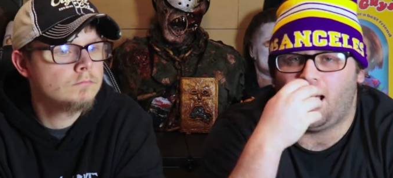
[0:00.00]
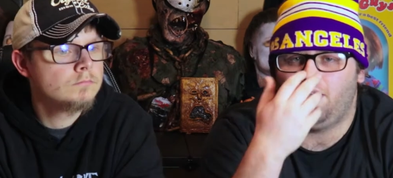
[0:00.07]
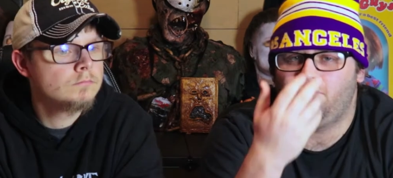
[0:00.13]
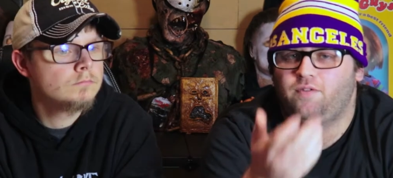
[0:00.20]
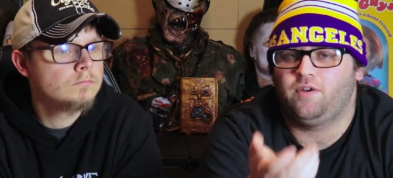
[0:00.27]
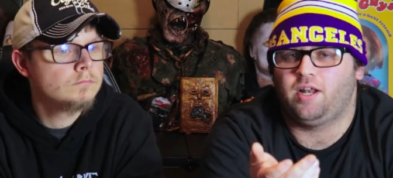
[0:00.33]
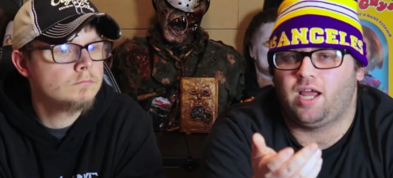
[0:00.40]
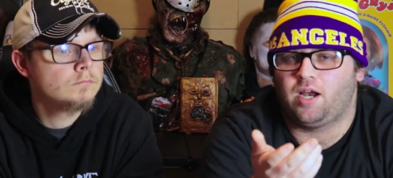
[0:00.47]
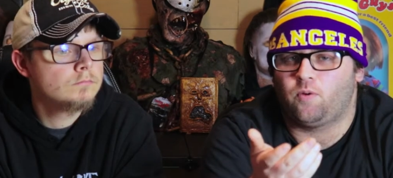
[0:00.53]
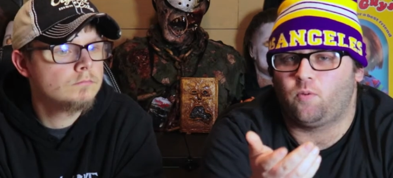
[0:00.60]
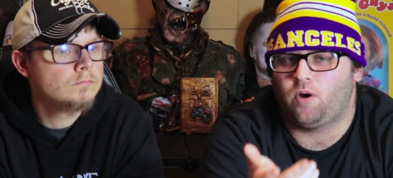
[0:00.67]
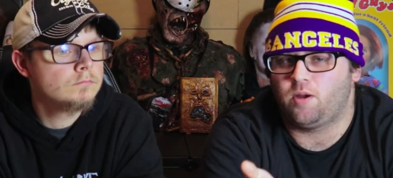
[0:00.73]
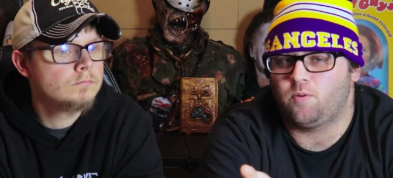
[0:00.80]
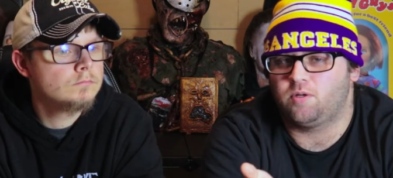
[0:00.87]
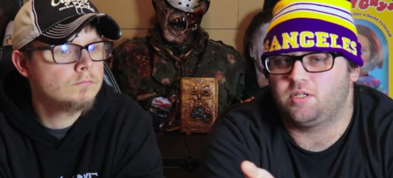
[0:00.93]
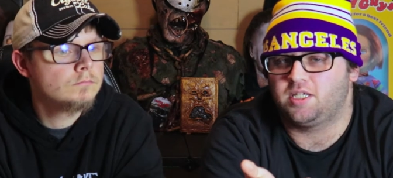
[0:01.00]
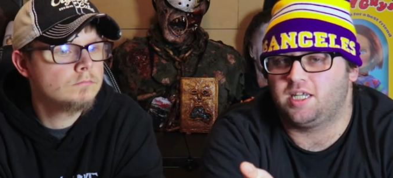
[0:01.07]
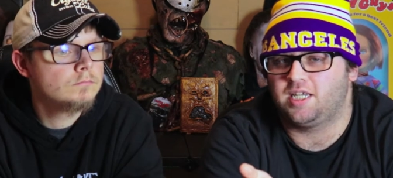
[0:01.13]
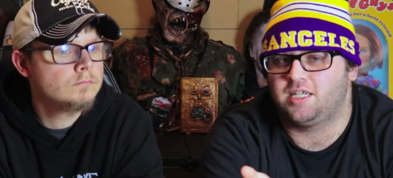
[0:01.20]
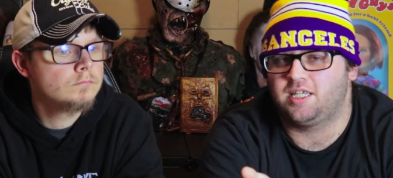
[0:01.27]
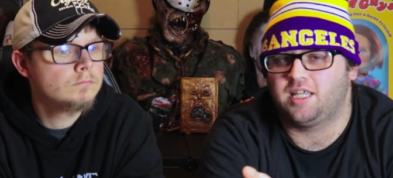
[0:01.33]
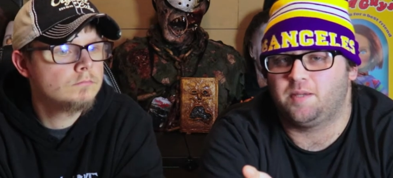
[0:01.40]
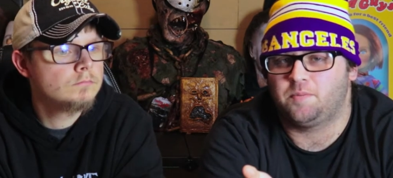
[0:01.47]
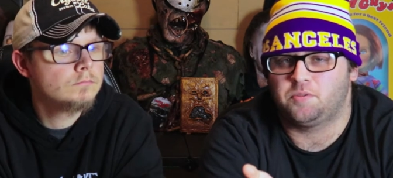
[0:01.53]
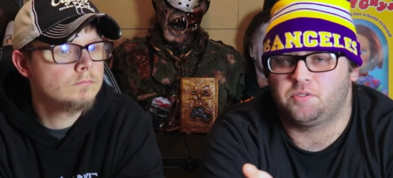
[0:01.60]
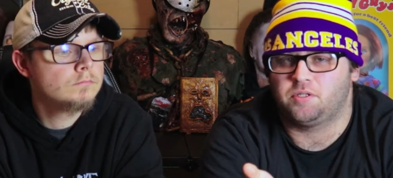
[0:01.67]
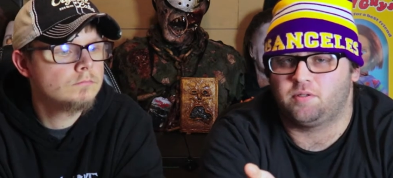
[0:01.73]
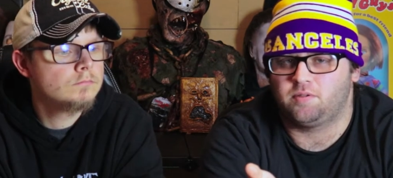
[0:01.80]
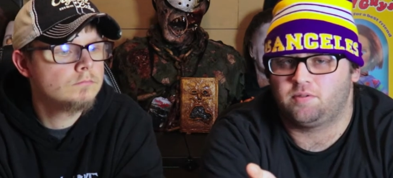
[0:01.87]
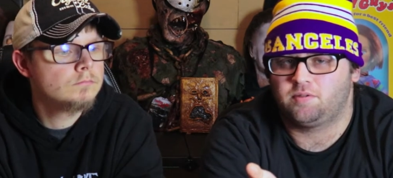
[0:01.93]
Speaker 1: I felt like Ray wasn't into the
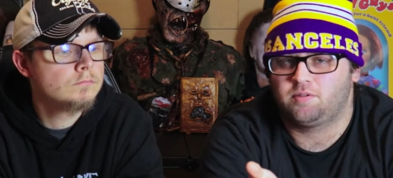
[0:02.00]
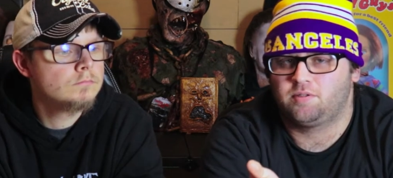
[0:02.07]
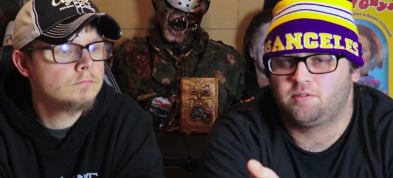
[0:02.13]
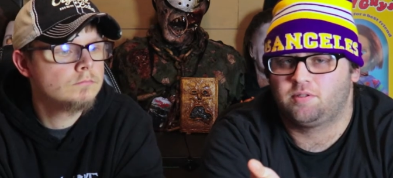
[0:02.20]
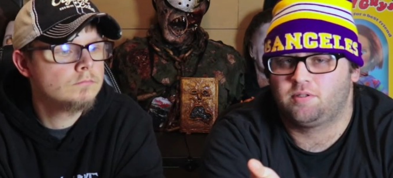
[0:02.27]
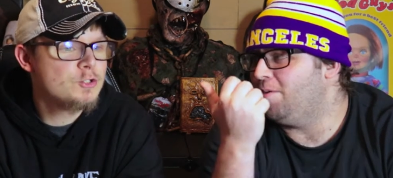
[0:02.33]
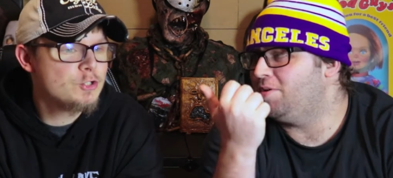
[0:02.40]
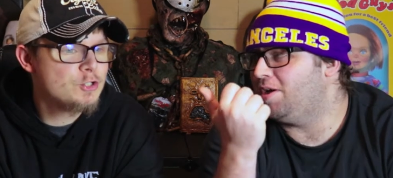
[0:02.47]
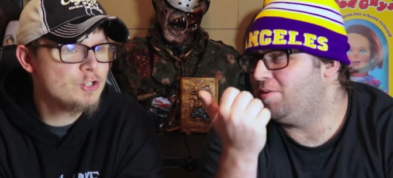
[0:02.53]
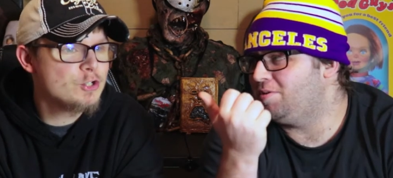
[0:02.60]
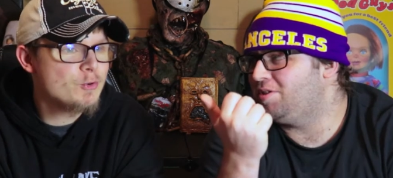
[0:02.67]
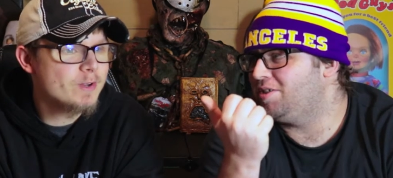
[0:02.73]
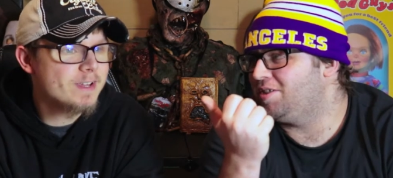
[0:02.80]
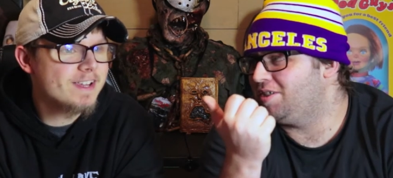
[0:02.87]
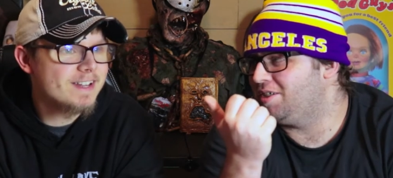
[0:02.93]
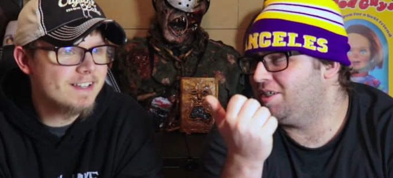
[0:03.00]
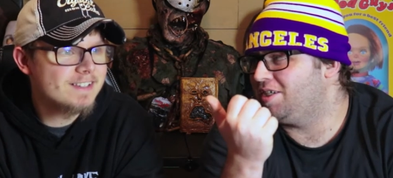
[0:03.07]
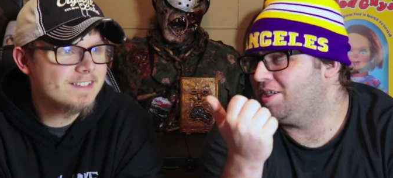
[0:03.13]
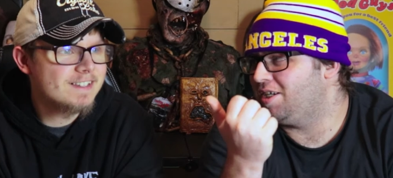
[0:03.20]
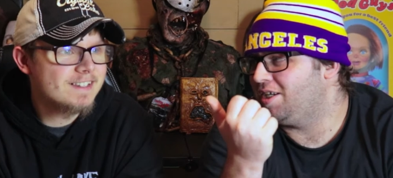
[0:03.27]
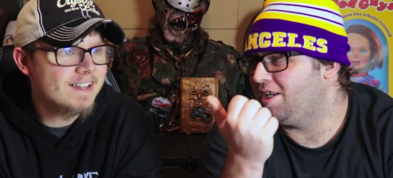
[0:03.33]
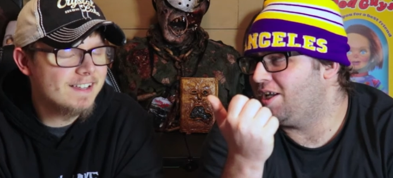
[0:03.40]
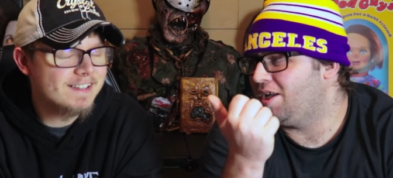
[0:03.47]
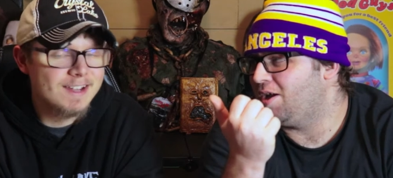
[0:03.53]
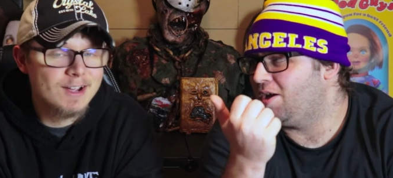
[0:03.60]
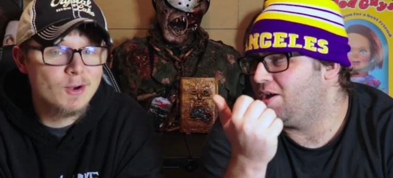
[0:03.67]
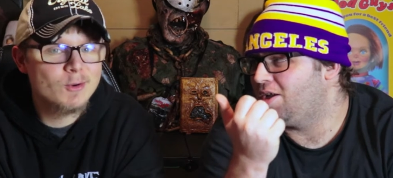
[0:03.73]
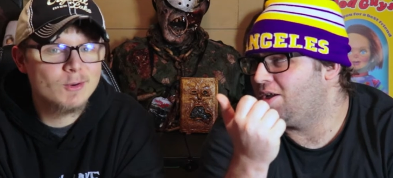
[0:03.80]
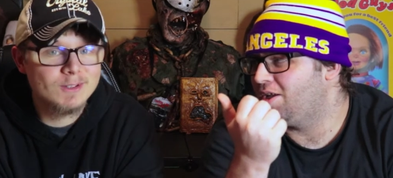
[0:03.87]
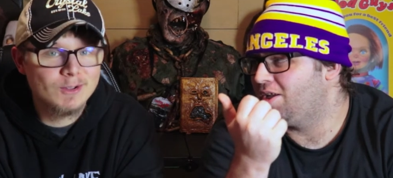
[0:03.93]
episode. I'm, should we get into that
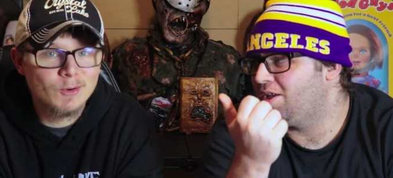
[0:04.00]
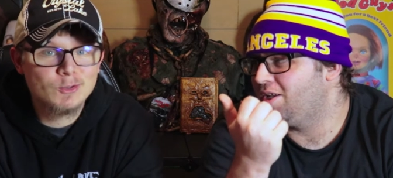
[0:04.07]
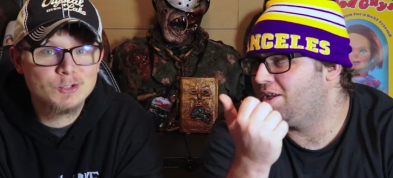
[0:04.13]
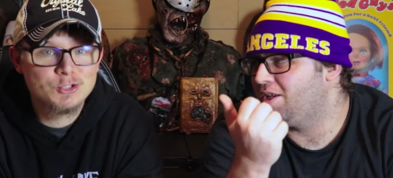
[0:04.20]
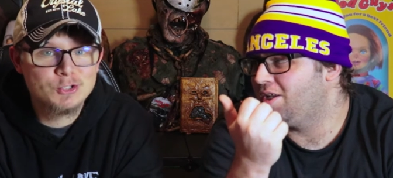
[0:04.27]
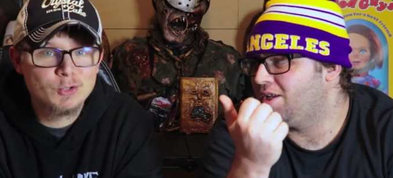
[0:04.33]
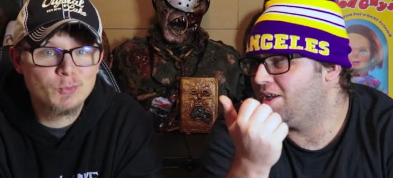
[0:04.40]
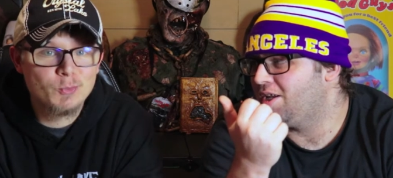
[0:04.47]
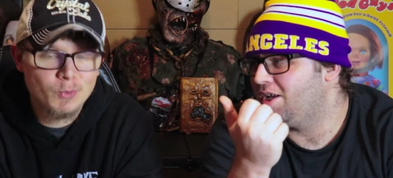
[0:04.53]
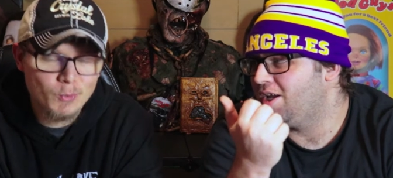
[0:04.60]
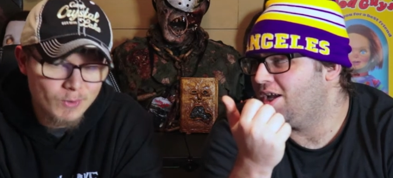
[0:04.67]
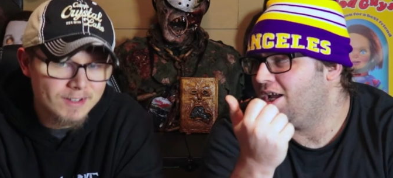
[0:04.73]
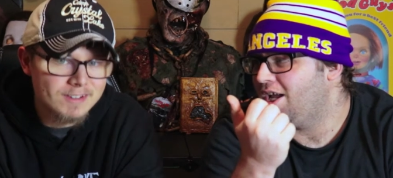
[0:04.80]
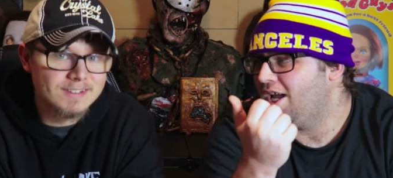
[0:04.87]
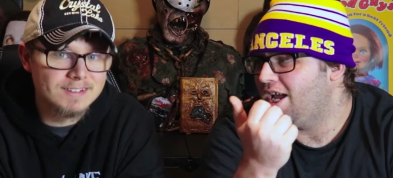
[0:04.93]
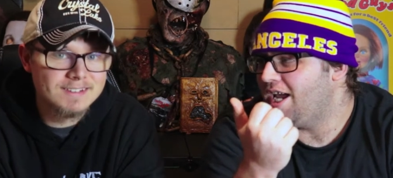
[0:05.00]
now,
Speaker 2: or, or should we wait?